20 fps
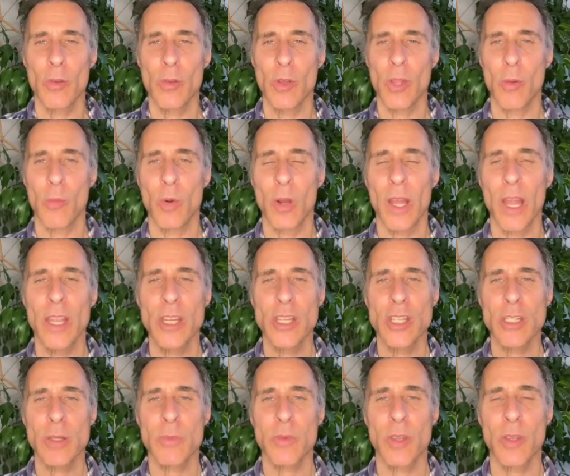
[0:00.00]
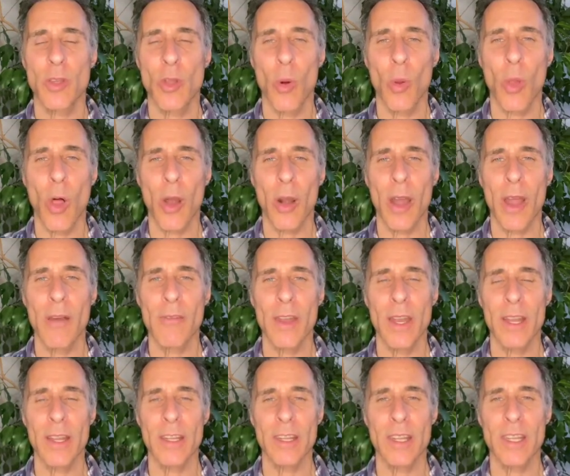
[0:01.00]
relationships that no longer have
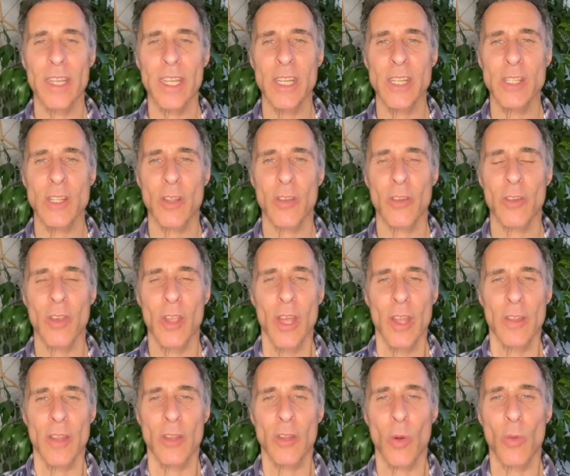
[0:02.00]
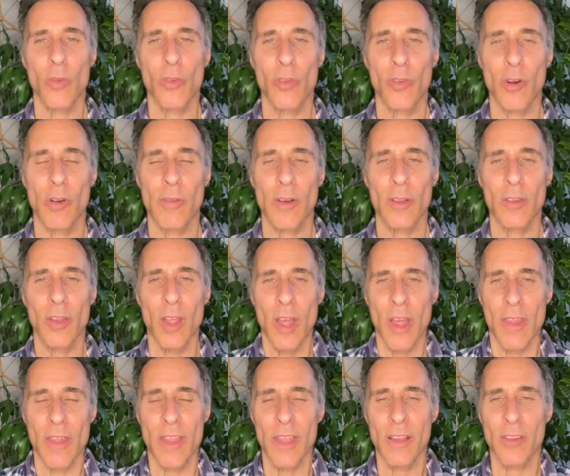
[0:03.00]
anything to teach us, that don't serve us,
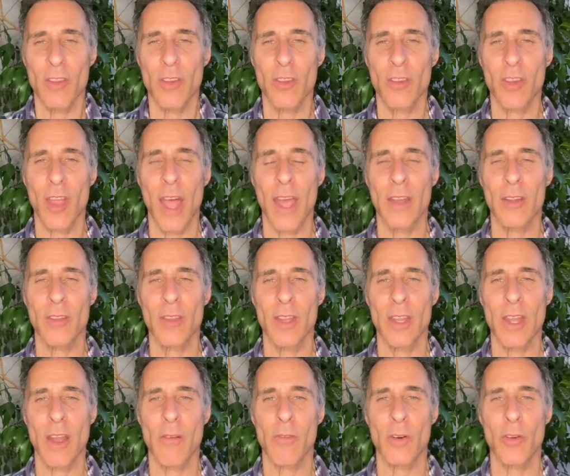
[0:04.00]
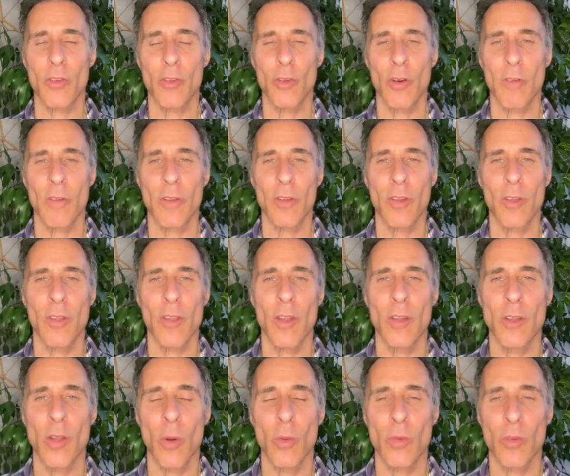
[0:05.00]
things inside us that never served us,
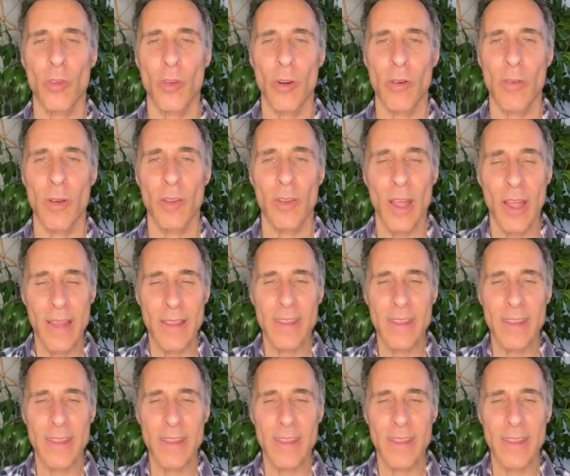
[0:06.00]
that don't serve us.